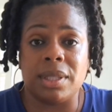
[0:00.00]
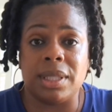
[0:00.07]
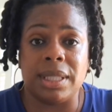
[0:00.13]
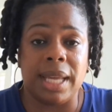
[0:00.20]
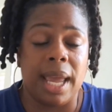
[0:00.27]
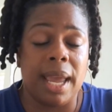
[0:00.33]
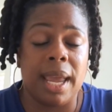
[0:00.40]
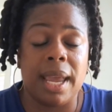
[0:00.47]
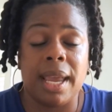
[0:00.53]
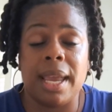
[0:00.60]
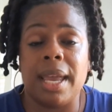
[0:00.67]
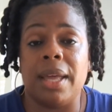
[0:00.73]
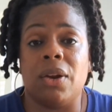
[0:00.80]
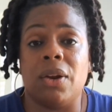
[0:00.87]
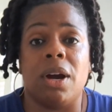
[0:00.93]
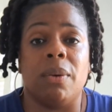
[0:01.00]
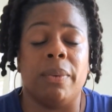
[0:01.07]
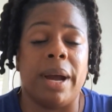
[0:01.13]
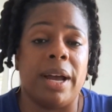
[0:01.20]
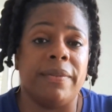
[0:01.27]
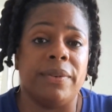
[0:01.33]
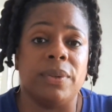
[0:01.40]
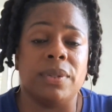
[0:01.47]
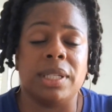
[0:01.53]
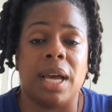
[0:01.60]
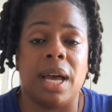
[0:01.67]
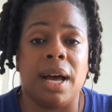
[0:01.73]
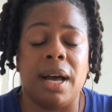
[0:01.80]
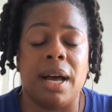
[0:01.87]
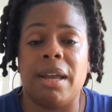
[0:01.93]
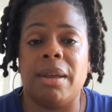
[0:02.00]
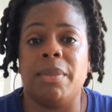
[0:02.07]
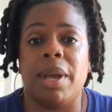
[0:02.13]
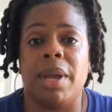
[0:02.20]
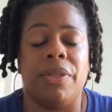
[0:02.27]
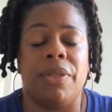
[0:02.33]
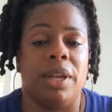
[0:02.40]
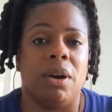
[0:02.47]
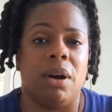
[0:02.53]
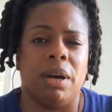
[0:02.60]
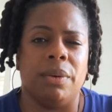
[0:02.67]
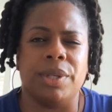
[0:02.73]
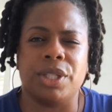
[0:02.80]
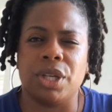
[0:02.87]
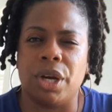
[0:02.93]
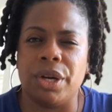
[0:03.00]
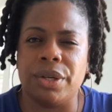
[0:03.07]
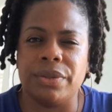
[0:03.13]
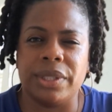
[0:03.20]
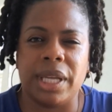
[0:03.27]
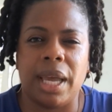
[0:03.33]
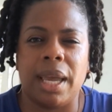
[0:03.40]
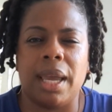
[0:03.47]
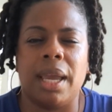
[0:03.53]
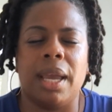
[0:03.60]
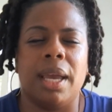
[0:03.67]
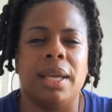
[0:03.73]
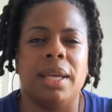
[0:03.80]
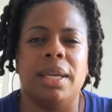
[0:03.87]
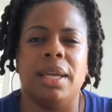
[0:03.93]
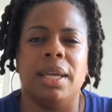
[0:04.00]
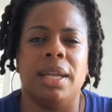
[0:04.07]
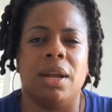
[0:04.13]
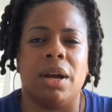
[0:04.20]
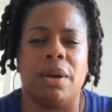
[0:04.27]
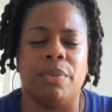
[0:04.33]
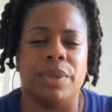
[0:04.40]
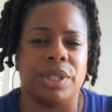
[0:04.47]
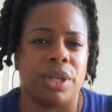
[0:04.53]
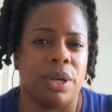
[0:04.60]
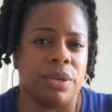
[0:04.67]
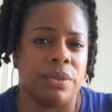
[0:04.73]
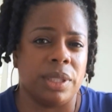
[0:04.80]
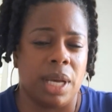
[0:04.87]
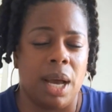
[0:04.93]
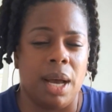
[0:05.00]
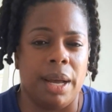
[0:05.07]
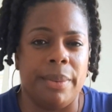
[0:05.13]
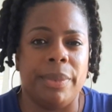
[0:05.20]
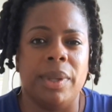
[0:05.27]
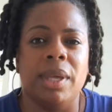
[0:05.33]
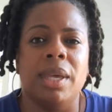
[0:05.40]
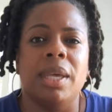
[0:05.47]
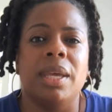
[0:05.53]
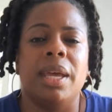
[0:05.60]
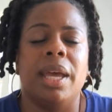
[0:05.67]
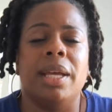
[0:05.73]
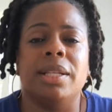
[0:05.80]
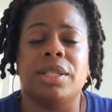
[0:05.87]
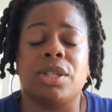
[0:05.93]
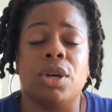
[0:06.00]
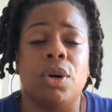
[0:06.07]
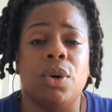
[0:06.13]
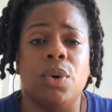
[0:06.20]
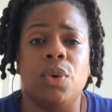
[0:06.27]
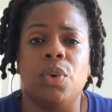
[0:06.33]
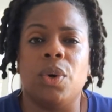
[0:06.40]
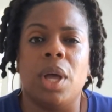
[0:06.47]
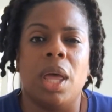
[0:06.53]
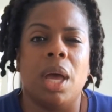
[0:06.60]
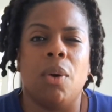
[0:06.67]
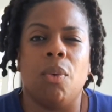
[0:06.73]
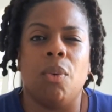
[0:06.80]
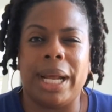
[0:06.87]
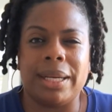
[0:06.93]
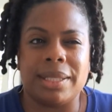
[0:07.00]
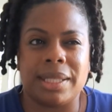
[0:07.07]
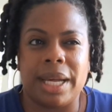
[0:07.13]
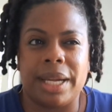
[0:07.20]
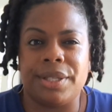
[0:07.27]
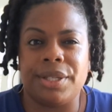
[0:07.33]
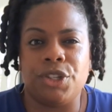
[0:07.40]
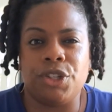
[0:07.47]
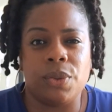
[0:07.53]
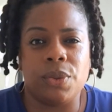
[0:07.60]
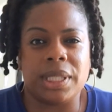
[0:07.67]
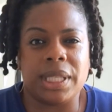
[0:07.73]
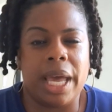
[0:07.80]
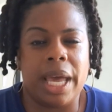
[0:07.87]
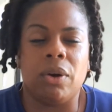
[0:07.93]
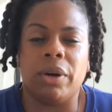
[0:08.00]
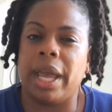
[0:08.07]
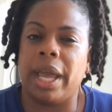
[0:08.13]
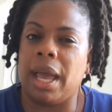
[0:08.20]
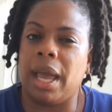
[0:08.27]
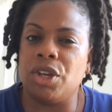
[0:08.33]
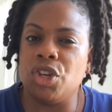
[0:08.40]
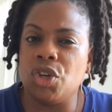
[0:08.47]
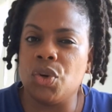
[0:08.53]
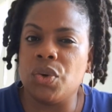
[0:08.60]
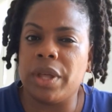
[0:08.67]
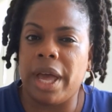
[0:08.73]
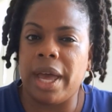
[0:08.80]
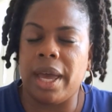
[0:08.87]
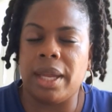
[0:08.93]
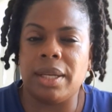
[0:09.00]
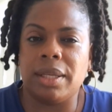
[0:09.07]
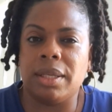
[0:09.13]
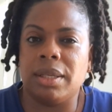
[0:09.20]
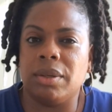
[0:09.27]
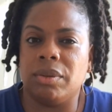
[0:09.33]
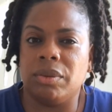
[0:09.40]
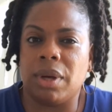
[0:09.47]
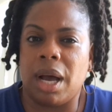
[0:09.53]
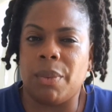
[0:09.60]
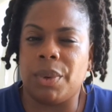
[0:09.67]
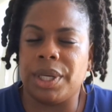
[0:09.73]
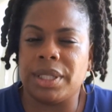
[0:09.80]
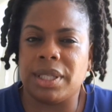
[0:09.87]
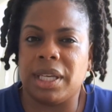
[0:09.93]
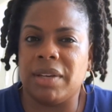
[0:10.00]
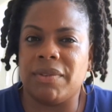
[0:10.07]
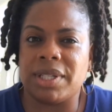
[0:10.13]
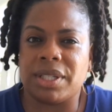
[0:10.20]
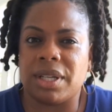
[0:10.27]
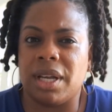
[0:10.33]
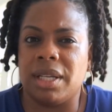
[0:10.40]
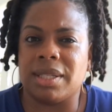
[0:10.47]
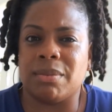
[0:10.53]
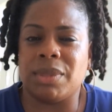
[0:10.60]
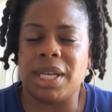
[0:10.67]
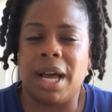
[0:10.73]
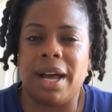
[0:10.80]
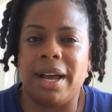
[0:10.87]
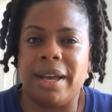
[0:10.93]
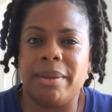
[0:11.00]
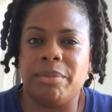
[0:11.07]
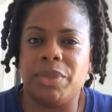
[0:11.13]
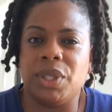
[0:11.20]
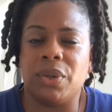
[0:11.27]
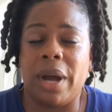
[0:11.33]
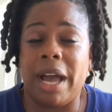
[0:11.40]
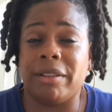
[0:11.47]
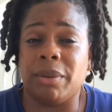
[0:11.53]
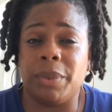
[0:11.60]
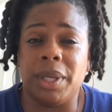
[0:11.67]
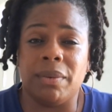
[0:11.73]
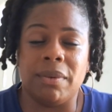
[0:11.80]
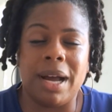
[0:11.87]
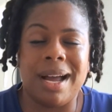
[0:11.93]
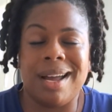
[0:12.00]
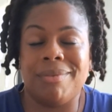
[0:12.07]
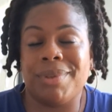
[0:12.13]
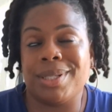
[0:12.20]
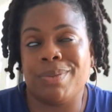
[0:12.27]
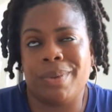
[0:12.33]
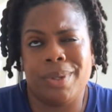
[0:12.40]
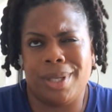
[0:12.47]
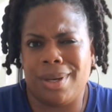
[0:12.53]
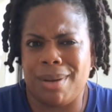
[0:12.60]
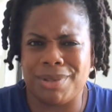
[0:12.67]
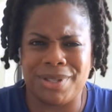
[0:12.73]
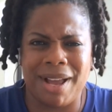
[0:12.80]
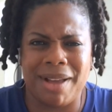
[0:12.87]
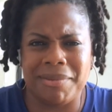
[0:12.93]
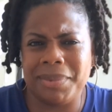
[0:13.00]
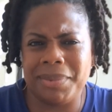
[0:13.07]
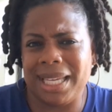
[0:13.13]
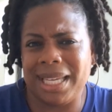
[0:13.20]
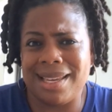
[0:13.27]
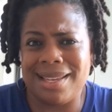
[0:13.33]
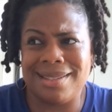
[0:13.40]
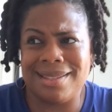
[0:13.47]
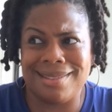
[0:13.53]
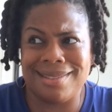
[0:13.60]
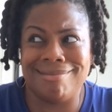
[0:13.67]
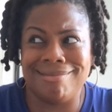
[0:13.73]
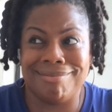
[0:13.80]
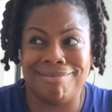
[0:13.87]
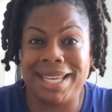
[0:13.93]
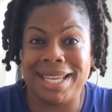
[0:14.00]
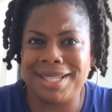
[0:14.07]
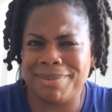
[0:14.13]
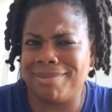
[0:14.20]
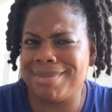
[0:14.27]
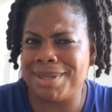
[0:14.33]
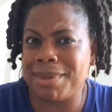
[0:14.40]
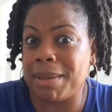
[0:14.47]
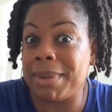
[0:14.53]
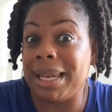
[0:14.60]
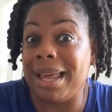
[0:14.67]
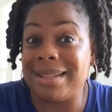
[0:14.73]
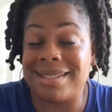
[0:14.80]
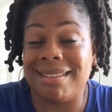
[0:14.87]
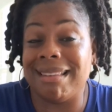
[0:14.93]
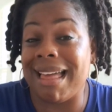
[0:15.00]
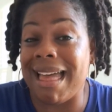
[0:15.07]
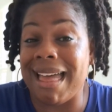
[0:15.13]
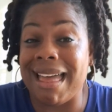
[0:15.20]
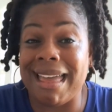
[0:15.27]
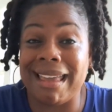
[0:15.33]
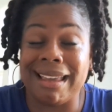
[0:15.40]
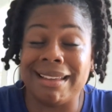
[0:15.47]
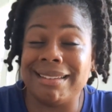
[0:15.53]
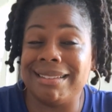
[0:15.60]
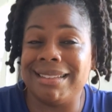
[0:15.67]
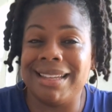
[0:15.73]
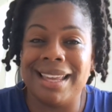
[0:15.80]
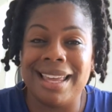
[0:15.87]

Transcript: day and our arrival time, and then our return day and our return time. And so what I decided to do is that, okay, I knew that I wanted to give us some time, after we arrived, because, I was traveling with kids, and kids, sometimes they like to lag and,